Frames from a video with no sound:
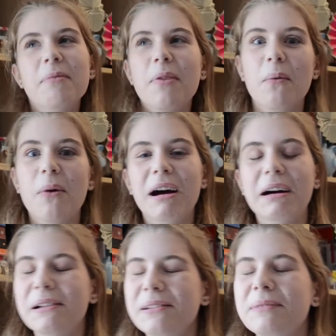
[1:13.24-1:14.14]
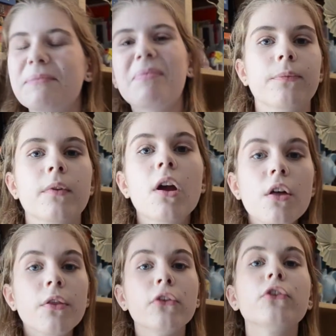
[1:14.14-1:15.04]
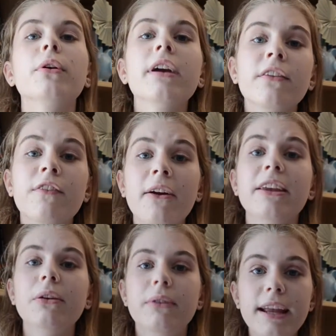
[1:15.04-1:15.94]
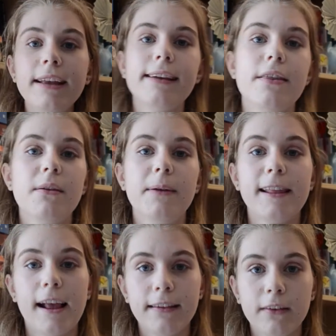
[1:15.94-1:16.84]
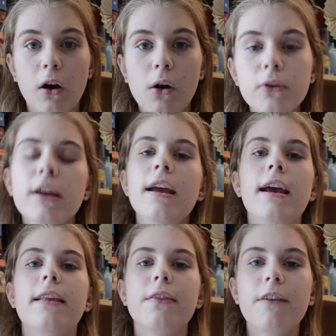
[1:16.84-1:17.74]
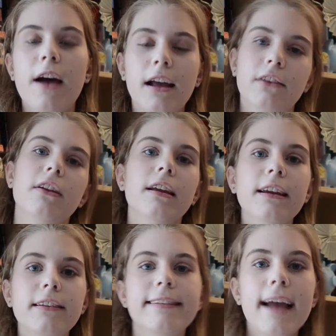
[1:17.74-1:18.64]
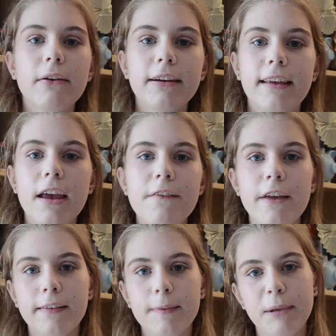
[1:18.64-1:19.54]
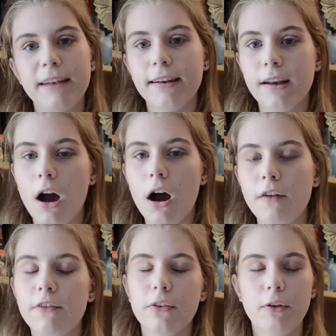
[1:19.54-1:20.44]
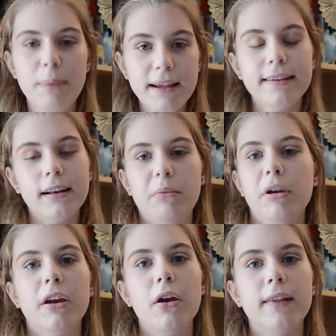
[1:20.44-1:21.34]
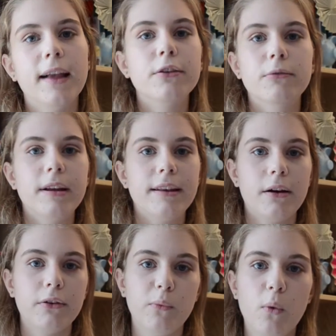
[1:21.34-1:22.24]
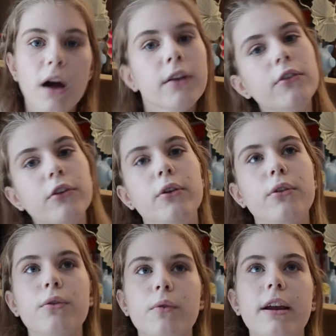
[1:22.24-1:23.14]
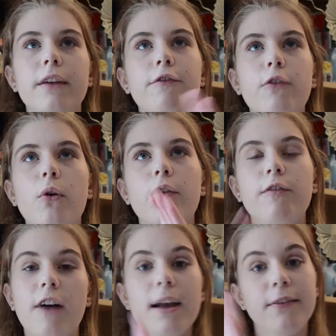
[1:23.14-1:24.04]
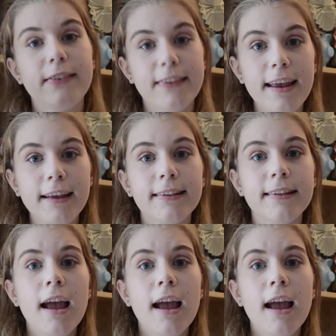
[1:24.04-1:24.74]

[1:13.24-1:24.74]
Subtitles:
the world. The story is very unique in the way that it's told, in that each narrative is split in half. So basically what it goes like, you read narrative 1, 2, 3, 4, 5, 6,